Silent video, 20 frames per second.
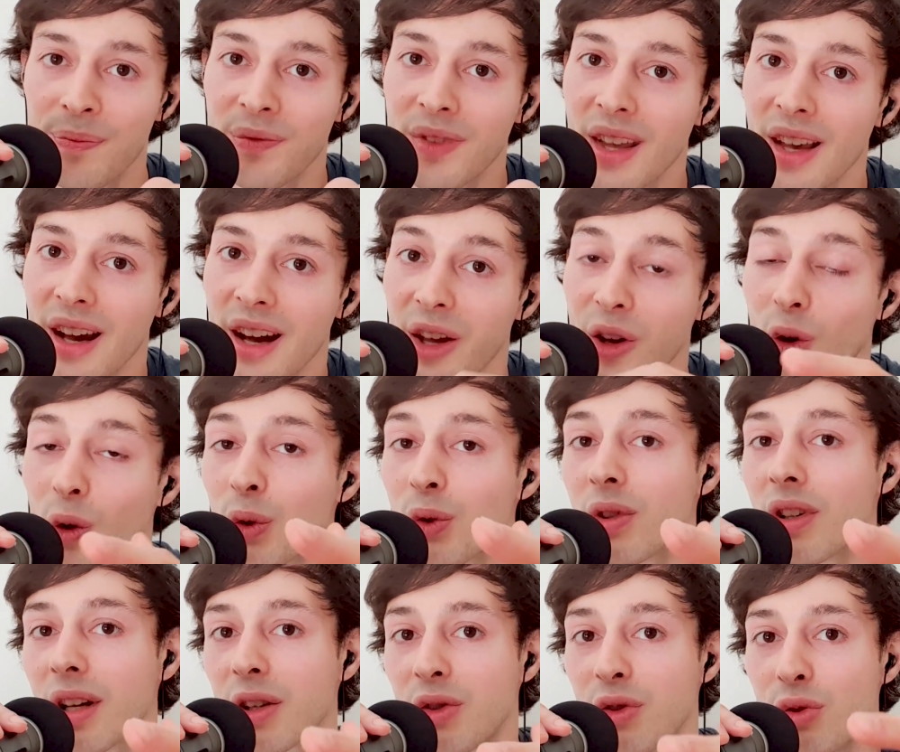I
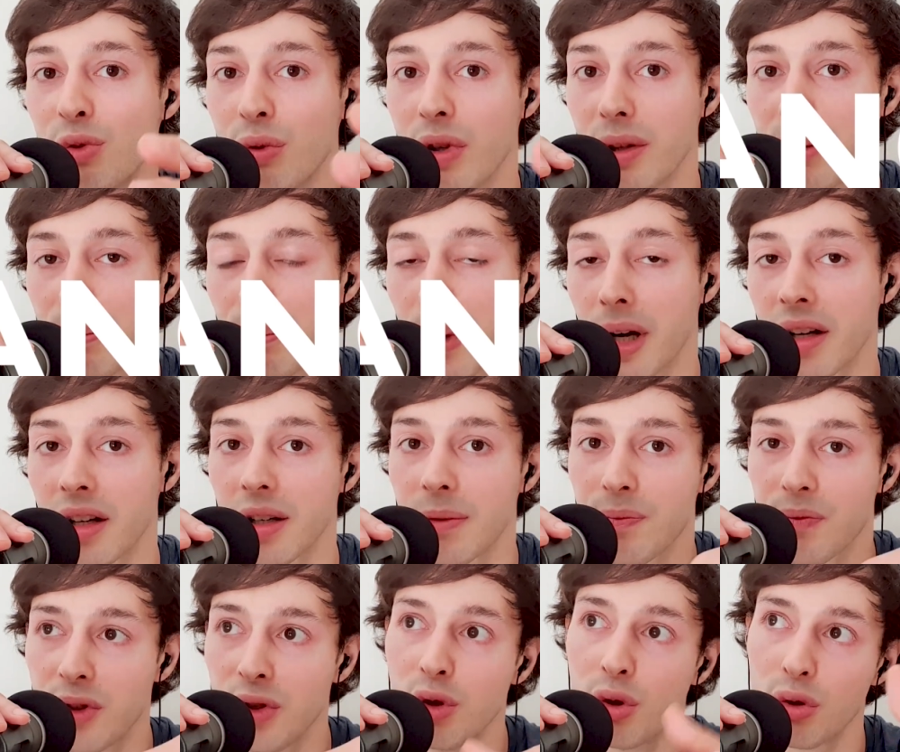also like to read manga.
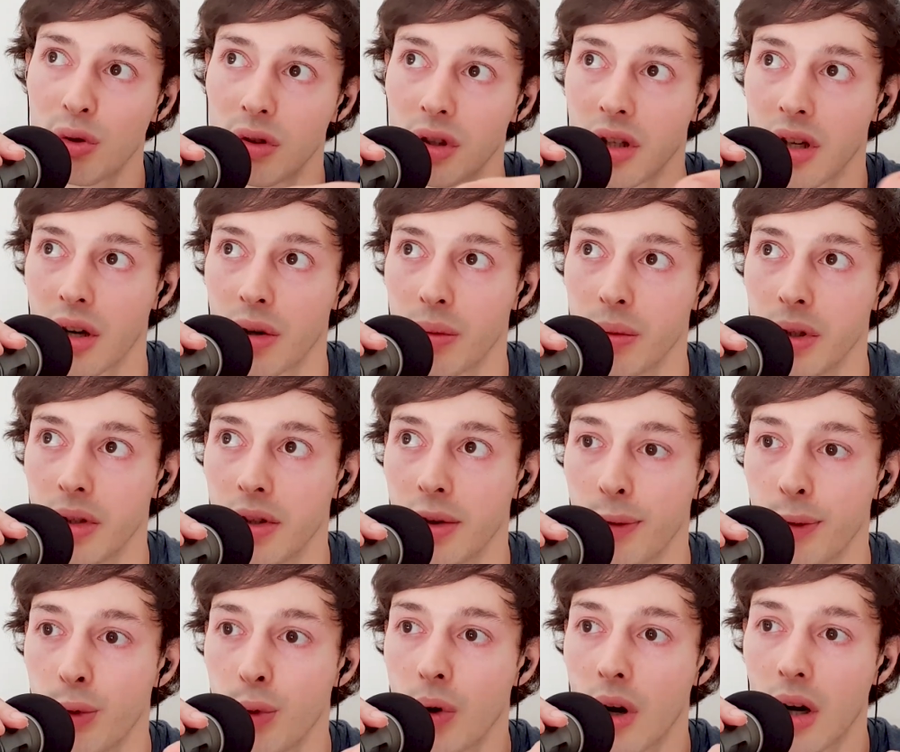Usually I read a
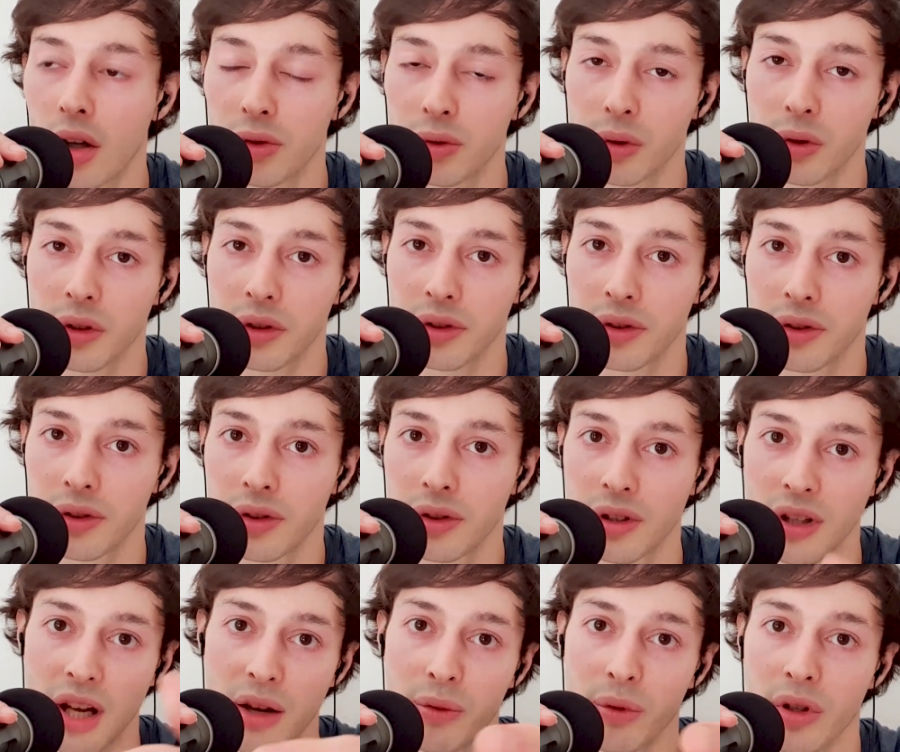few hundreds
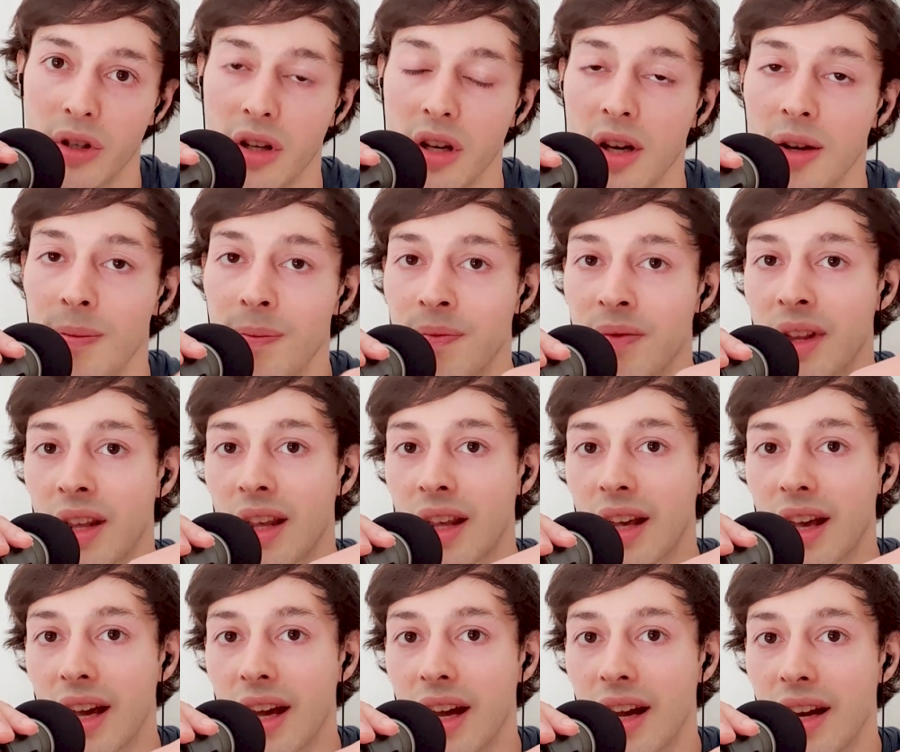every year.
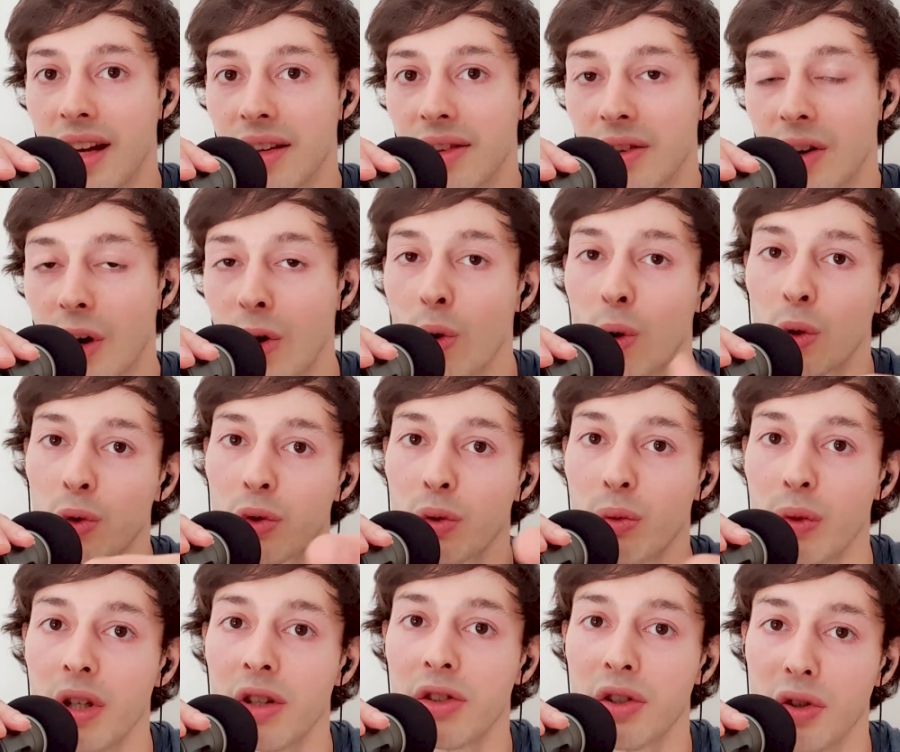And I also
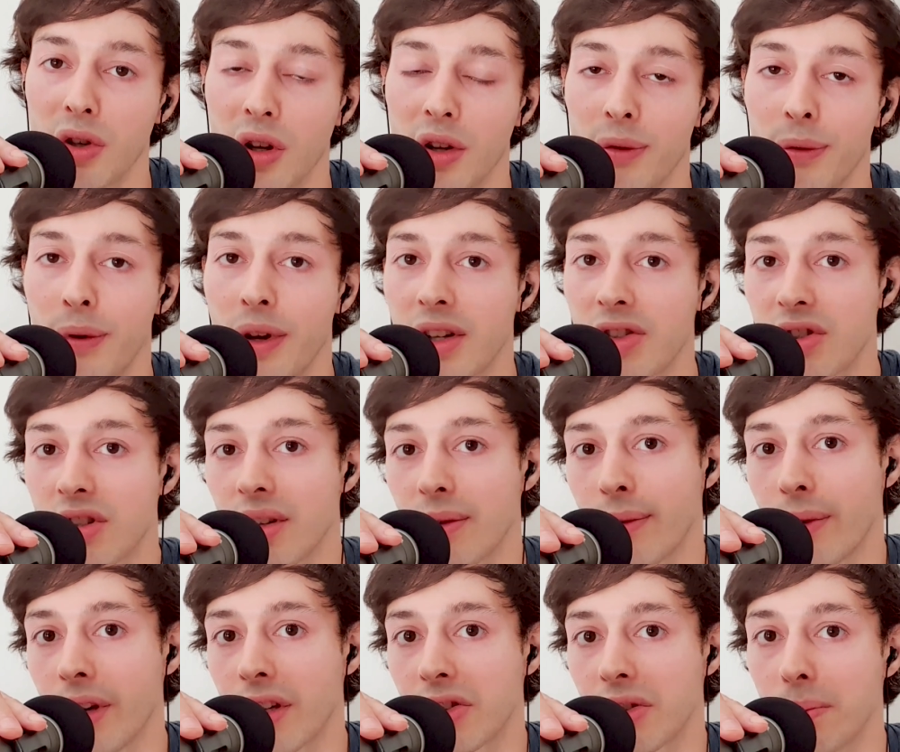read non-fiction and
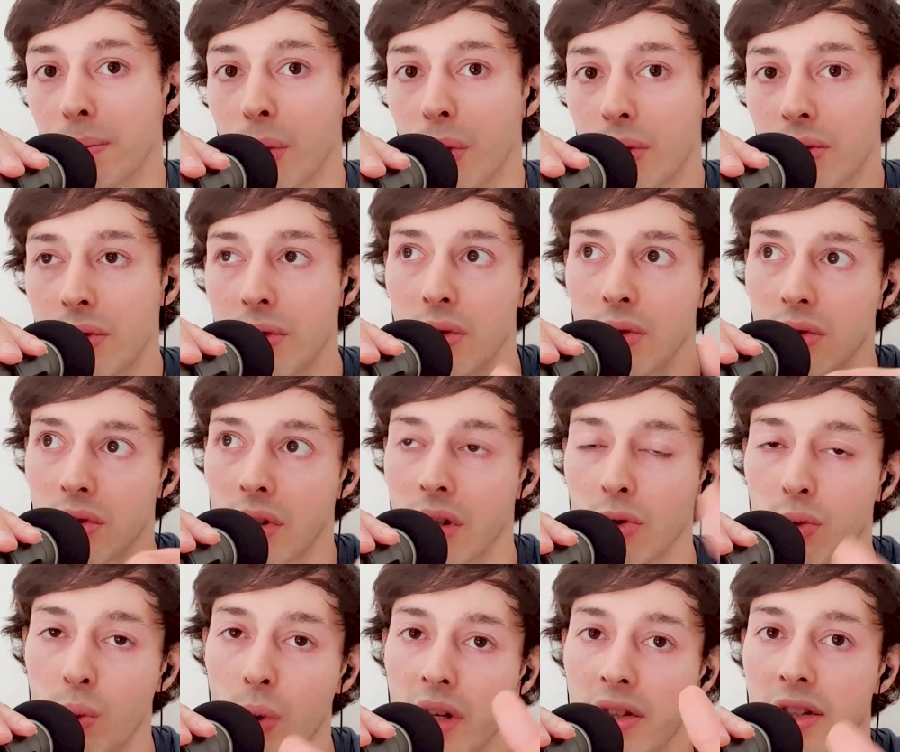fiction books, usually
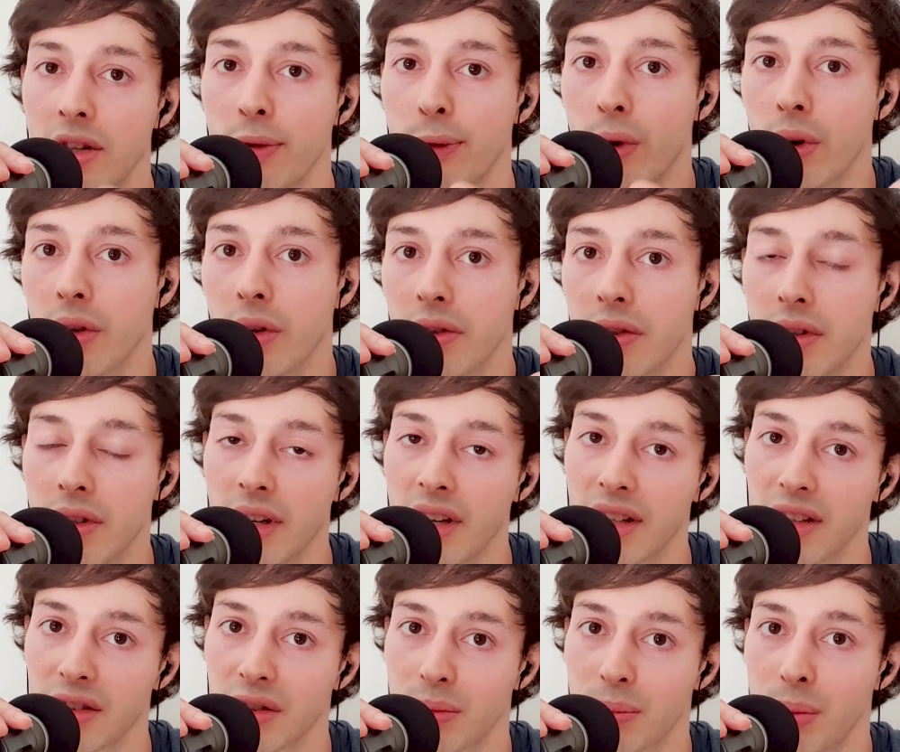20-30
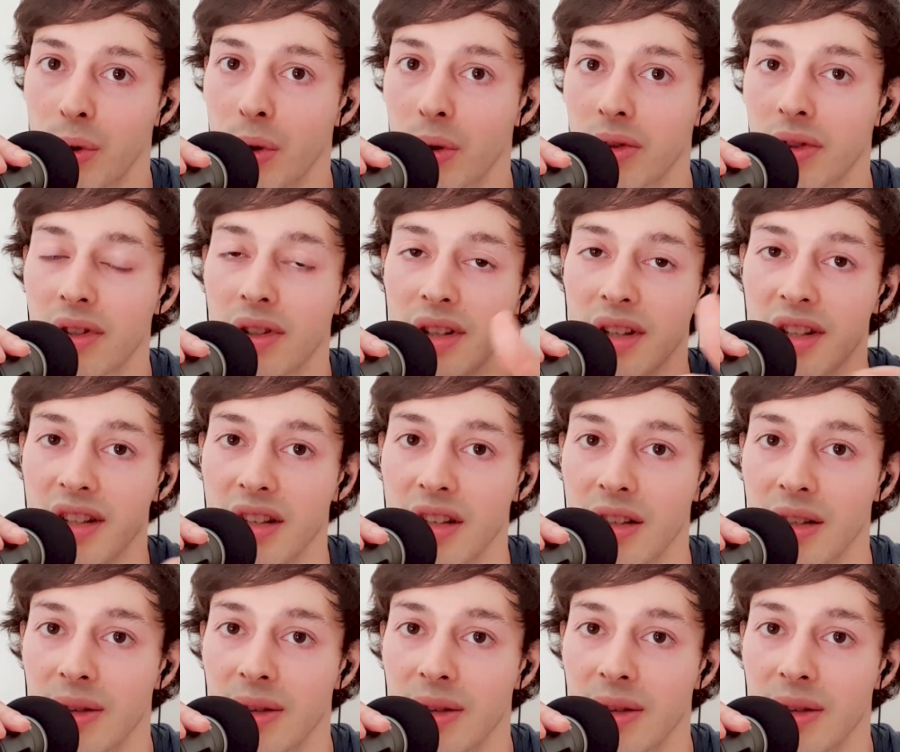English books a year.